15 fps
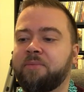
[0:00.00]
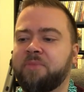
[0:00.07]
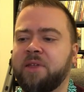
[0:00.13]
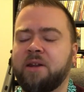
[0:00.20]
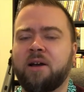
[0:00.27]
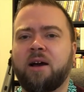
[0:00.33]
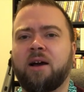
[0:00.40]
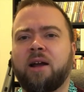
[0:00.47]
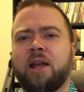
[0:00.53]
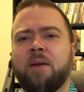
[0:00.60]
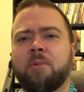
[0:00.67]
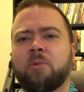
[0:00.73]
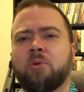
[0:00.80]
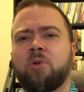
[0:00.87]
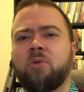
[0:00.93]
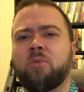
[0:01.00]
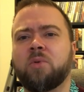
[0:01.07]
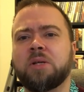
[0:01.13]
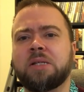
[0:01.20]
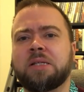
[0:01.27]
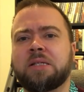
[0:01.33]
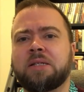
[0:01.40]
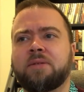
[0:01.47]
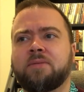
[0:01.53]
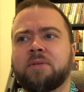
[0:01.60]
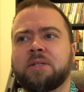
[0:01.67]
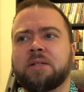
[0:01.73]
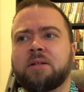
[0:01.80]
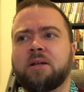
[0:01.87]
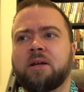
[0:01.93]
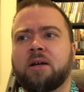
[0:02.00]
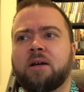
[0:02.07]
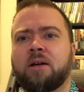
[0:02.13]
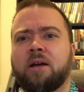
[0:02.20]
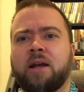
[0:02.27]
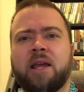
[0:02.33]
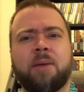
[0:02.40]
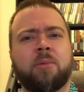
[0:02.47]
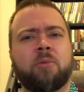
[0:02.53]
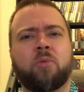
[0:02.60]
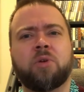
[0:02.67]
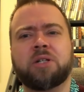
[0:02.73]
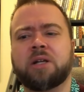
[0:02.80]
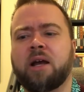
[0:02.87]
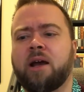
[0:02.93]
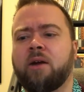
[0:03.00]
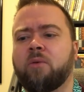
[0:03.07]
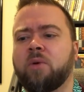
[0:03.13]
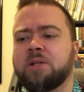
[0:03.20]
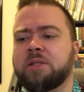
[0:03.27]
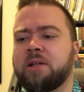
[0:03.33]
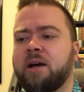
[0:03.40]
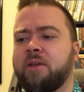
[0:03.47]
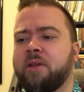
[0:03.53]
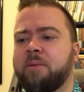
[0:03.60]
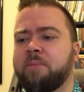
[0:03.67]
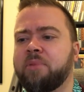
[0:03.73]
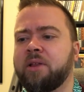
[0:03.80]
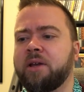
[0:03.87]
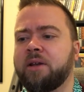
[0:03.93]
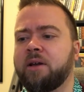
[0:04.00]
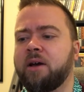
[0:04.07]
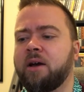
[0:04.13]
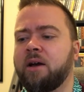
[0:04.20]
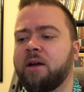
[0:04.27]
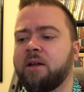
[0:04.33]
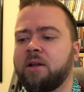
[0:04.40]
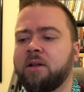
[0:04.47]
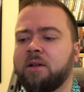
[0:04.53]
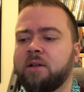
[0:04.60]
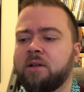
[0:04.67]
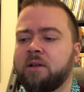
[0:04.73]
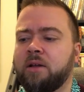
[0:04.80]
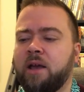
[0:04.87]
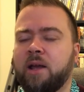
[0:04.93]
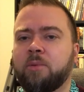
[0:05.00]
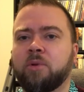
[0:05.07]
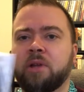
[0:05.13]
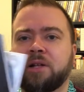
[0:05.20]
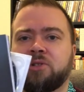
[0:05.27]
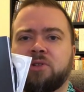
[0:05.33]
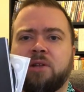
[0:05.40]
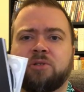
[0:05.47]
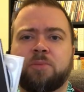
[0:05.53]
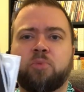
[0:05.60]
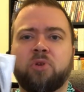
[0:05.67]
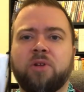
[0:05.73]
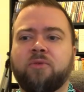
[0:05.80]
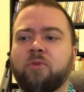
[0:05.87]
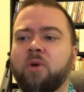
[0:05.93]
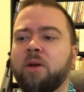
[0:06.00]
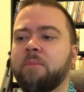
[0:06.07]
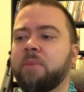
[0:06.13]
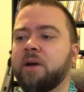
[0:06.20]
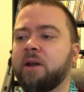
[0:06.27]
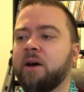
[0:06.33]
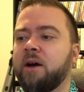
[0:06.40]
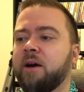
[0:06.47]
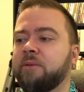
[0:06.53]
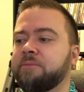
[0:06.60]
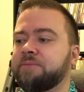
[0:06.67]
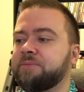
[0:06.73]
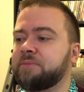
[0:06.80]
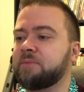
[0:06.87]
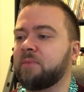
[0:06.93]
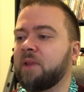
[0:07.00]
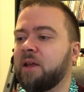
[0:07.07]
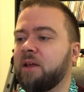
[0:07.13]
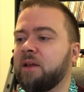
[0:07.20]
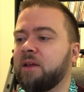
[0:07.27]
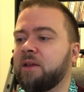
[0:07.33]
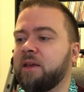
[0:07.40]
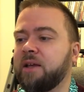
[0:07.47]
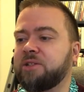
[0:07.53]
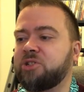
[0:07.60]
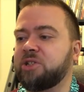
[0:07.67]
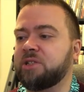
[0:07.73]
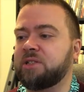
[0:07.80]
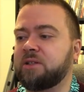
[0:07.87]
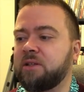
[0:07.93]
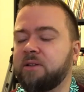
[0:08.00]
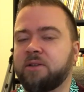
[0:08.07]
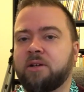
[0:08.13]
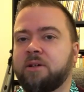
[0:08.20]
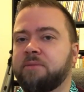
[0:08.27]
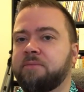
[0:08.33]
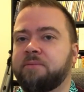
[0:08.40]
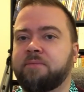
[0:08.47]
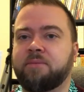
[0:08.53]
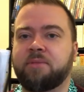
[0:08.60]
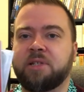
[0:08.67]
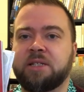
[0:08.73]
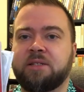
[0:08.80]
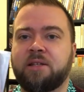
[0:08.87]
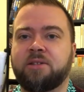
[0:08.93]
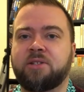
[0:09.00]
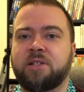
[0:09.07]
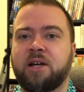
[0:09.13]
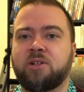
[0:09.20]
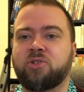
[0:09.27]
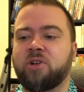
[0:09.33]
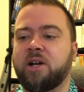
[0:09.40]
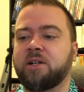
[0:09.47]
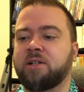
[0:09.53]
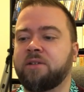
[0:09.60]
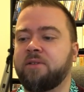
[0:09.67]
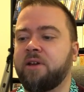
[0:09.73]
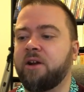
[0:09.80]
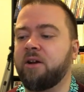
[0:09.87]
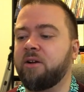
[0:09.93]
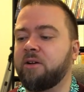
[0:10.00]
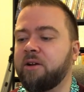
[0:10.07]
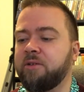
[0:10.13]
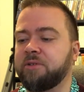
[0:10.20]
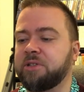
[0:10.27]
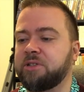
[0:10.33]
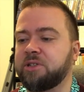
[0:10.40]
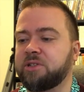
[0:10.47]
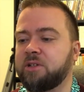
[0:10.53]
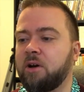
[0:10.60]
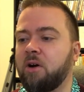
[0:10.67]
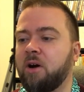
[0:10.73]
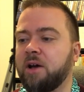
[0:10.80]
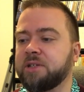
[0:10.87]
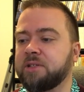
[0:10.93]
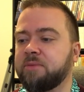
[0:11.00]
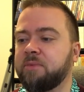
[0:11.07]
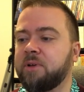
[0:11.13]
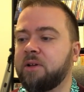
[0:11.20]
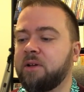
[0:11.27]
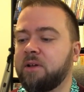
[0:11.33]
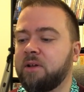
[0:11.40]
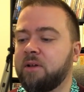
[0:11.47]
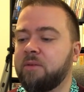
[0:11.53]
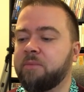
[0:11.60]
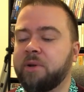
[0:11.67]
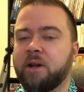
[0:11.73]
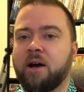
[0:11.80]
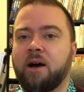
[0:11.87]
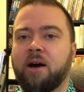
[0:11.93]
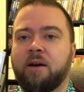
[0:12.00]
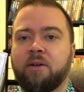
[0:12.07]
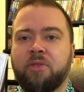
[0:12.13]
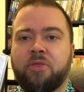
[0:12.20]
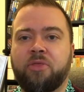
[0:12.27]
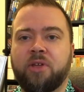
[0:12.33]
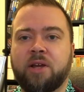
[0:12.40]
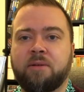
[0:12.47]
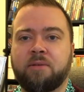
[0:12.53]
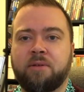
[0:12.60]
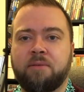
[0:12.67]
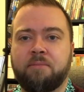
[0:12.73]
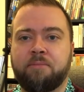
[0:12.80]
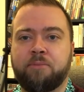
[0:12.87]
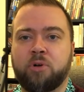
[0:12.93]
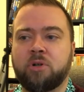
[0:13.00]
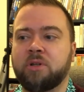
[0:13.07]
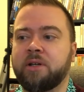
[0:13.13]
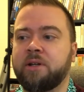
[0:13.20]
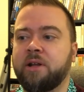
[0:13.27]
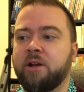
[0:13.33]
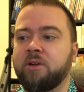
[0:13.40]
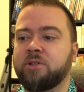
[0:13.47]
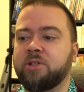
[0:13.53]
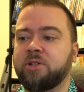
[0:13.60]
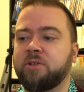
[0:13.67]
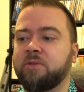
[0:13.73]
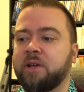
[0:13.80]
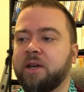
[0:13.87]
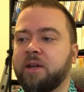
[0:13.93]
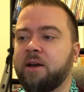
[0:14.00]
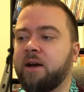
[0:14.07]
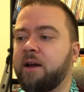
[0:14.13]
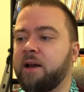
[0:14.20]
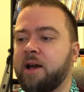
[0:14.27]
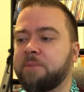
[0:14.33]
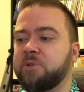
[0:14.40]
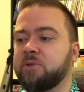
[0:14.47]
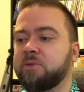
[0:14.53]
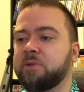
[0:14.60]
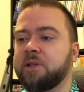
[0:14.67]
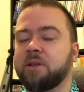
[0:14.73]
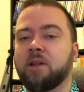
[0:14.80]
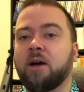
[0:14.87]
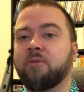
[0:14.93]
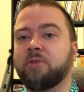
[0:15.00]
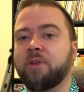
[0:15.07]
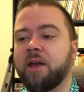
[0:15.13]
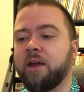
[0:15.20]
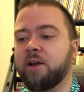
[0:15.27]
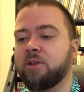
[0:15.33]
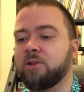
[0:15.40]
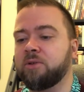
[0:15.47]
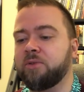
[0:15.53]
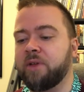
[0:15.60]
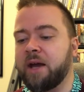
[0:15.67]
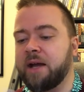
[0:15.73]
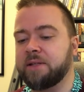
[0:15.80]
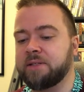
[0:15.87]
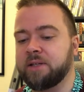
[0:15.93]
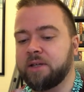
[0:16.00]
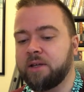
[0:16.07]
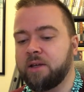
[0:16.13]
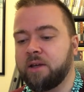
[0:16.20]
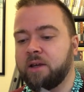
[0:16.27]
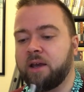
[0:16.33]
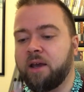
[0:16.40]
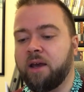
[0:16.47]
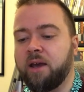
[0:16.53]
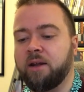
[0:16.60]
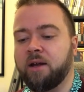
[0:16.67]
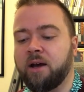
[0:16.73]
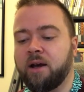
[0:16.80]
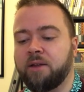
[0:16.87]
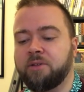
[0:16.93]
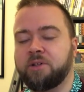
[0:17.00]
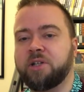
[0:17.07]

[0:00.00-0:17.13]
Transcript: can't remember who was it, I can't remember which guy it was now that played Hannibal Lecter. That was a brief one, but yeah, it's just the synth soundtrack in there is just awesome. But thick booklet in here too. I absolutely love when they include that. And the